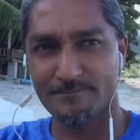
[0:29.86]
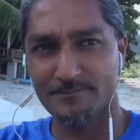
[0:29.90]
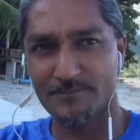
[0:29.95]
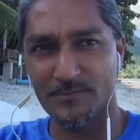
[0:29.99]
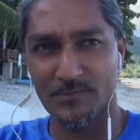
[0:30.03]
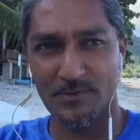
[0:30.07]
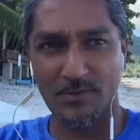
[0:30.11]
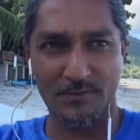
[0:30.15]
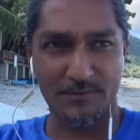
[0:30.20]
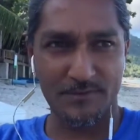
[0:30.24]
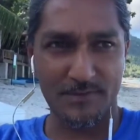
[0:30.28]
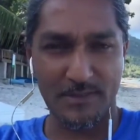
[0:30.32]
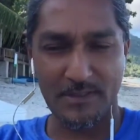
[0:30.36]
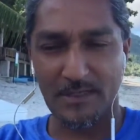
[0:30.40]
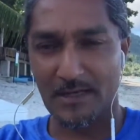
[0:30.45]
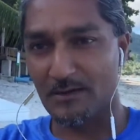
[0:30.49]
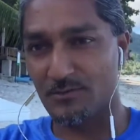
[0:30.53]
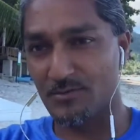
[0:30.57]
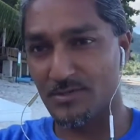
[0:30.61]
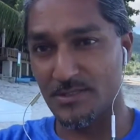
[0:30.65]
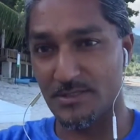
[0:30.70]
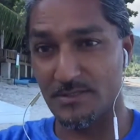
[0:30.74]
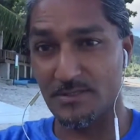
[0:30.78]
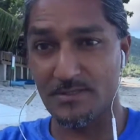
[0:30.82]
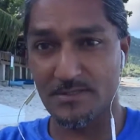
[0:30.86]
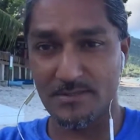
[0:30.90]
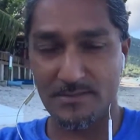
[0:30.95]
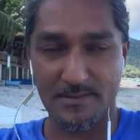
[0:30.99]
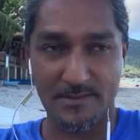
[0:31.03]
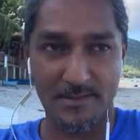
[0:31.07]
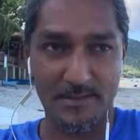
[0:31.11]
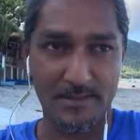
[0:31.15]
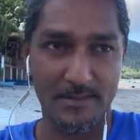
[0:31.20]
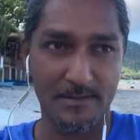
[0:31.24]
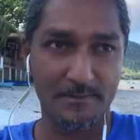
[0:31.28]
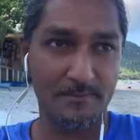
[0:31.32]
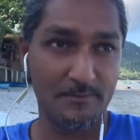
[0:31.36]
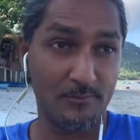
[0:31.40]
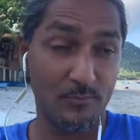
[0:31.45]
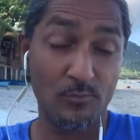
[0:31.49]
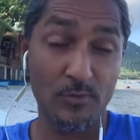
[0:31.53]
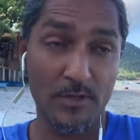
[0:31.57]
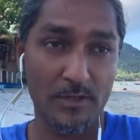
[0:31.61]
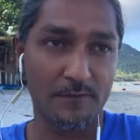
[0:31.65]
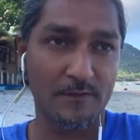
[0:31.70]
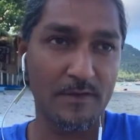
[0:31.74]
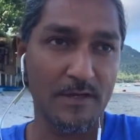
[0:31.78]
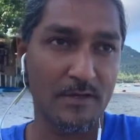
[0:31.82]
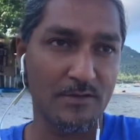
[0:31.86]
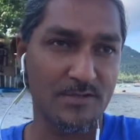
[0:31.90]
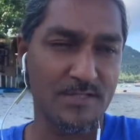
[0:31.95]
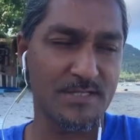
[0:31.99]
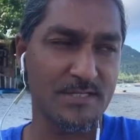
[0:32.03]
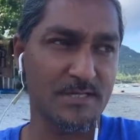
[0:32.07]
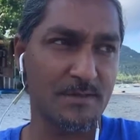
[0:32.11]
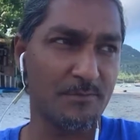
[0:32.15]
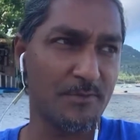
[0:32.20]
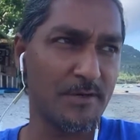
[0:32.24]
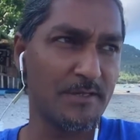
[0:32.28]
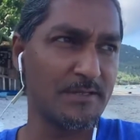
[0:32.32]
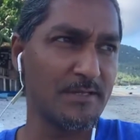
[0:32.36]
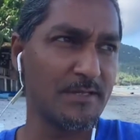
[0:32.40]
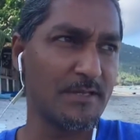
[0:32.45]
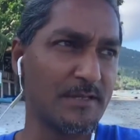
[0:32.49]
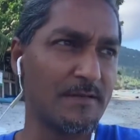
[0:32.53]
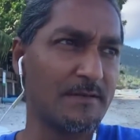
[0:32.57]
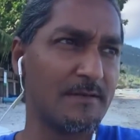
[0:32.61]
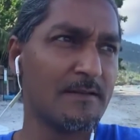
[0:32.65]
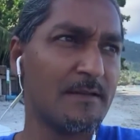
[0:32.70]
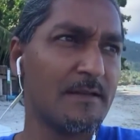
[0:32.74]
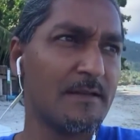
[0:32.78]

of the houses one of the houses I'm renting in.